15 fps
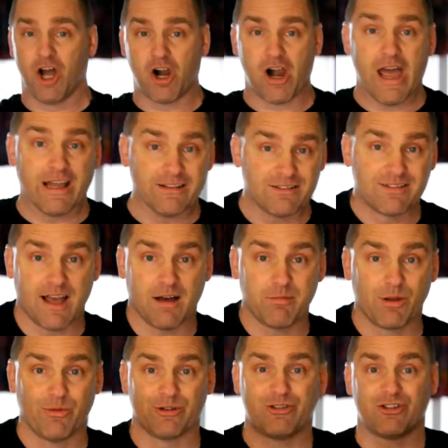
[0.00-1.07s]
All right, tell
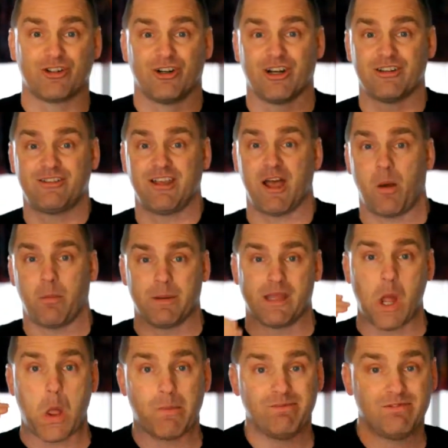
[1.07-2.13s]
me what you're going to tell
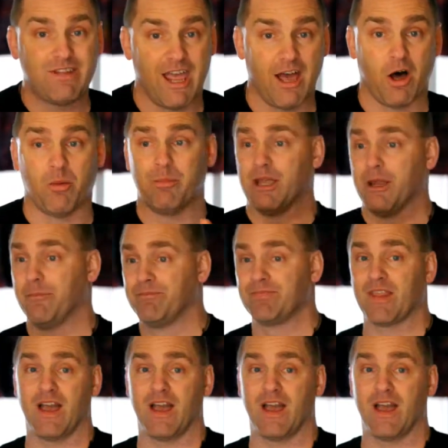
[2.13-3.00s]
me. Tell me.